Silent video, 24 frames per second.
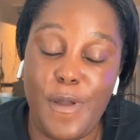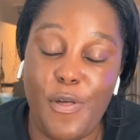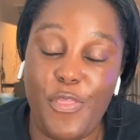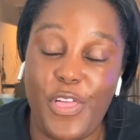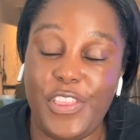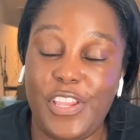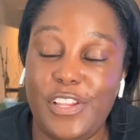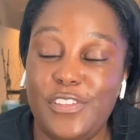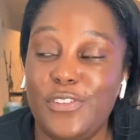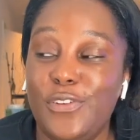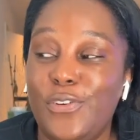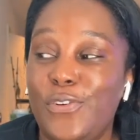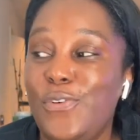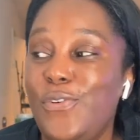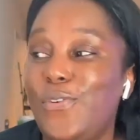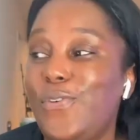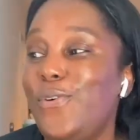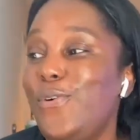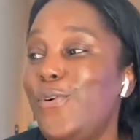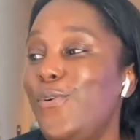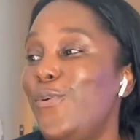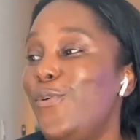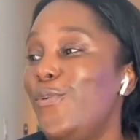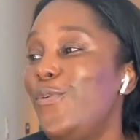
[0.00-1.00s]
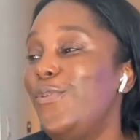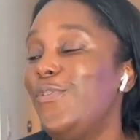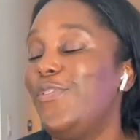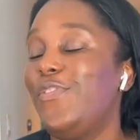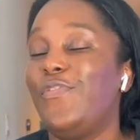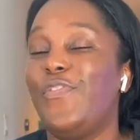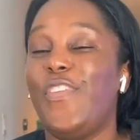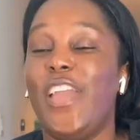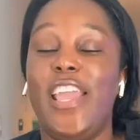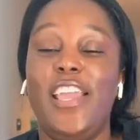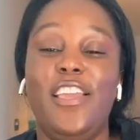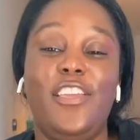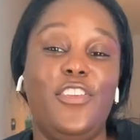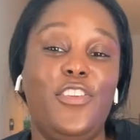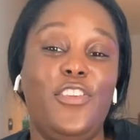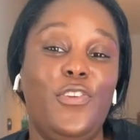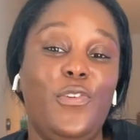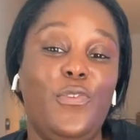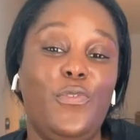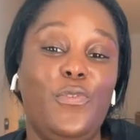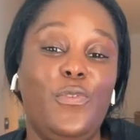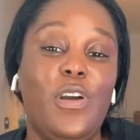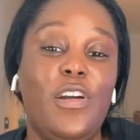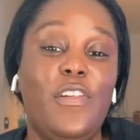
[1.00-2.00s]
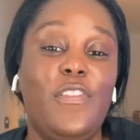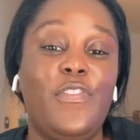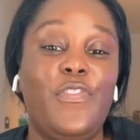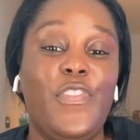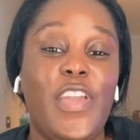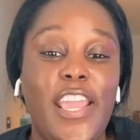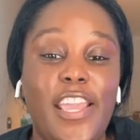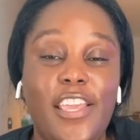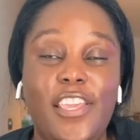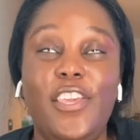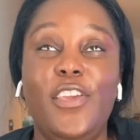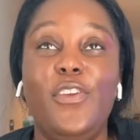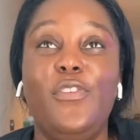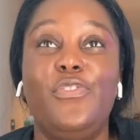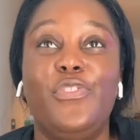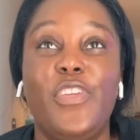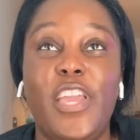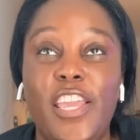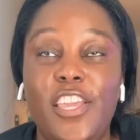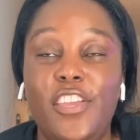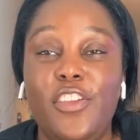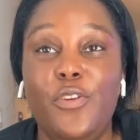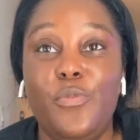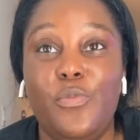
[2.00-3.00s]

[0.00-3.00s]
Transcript: I thought says, "Oh, thank you, thank you, thank you,